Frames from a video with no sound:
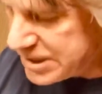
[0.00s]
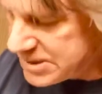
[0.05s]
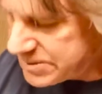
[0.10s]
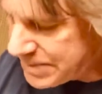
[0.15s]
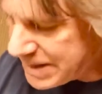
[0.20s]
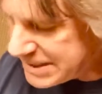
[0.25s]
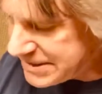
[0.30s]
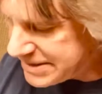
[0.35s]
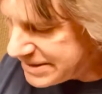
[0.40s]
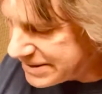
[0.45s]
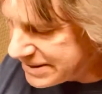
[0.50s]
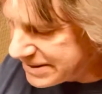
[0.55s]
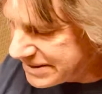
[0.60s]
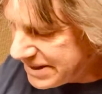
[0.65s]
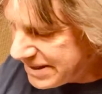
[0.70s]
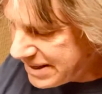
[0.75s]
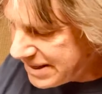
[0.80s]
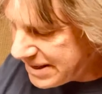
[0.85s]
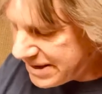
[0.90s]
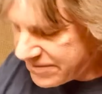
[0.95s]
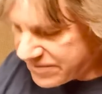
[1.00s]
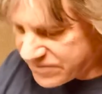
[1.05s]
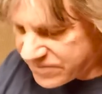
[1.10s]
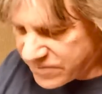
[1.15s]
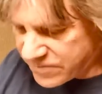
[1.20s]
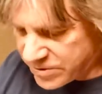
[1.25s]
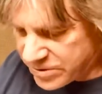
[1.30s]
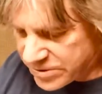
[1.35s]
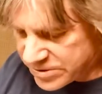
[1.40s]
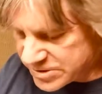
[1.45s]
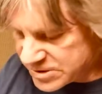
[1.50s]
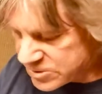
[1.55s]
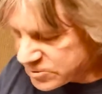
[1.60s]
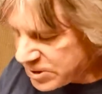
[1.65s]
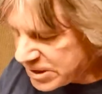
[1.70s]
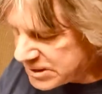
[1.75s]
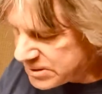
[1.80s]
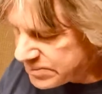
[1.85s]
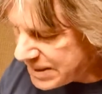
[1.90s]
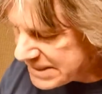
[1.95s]
spacing. The further
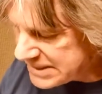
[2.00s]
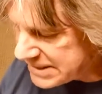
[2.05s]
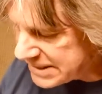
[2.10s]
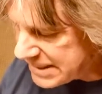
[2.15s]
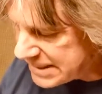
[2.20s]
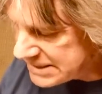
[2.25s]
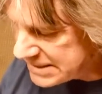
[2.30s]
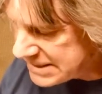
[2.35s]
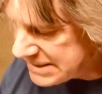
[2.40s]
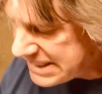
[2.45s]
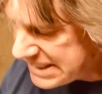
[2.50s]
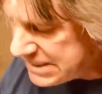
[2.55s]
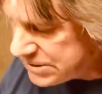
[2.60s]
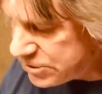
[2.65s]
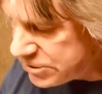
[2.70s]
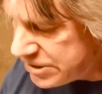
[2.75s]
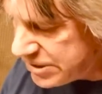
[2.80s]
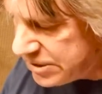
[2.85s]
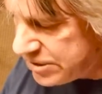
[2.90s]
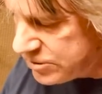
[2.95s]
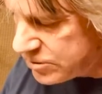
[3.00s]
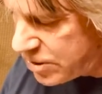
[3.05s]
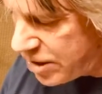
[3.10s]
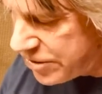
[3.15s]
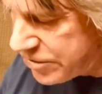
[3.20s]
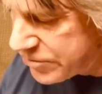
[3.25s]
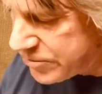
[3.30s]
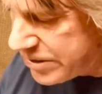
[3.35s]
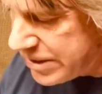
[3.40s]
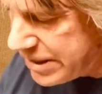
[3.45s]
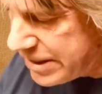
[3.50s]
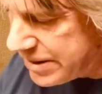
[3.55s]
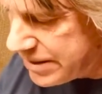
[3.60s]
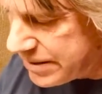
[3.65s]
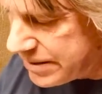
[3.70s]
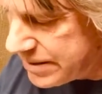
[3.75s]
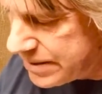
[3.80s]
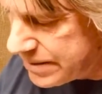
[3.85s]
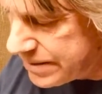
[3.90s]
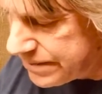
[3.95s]
string spacing is, it's easier to use all three.
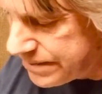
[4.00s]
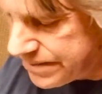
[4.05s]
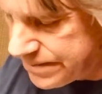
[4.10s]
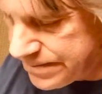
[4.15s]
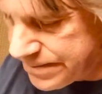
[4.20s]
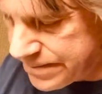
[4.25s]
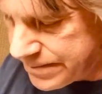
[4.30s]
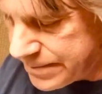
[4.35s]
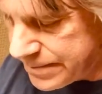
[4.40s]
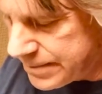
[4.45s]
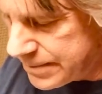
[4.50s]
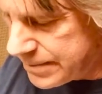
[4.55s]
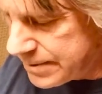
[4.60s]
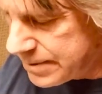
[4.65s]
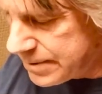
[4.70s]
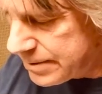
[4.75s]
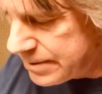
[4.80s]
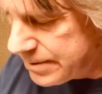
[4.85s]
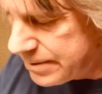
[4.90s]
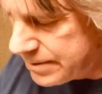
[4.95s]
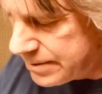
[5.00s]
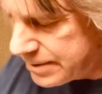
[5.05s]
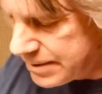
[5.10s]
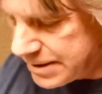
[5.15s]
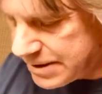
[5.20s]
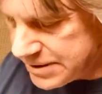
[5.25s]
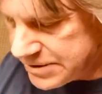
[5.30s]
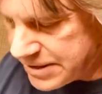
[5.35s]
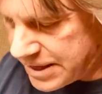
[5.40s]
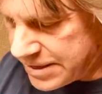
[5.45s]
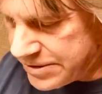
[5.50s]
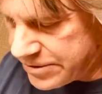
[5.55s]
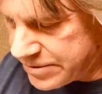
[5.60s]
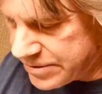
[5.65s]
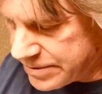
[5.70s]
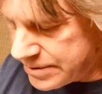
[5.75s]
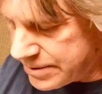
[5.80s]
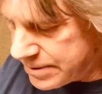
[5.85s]
So I can do